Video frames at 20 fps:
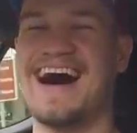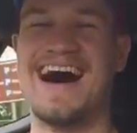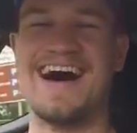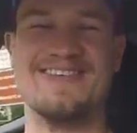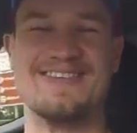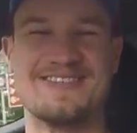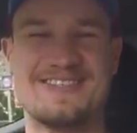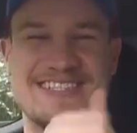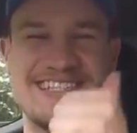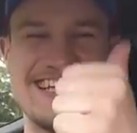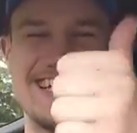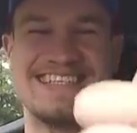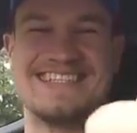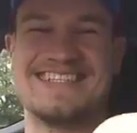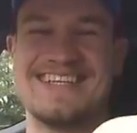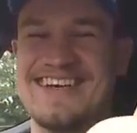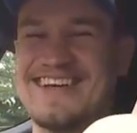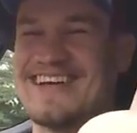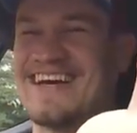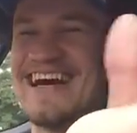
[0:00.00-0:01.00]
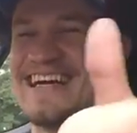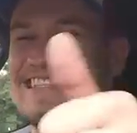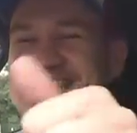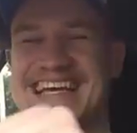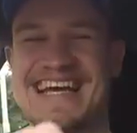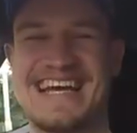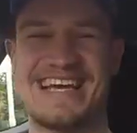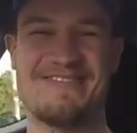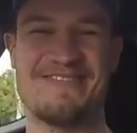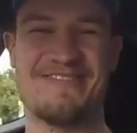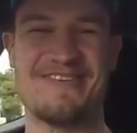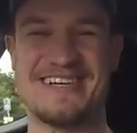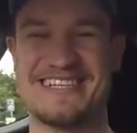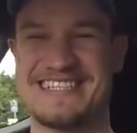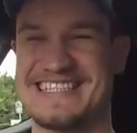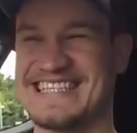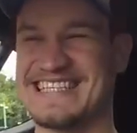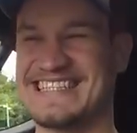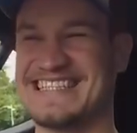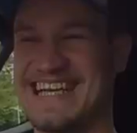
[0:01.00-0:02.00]
I will see you soon, guys. Thank you for
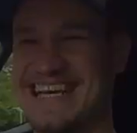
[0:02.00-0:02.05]
watching.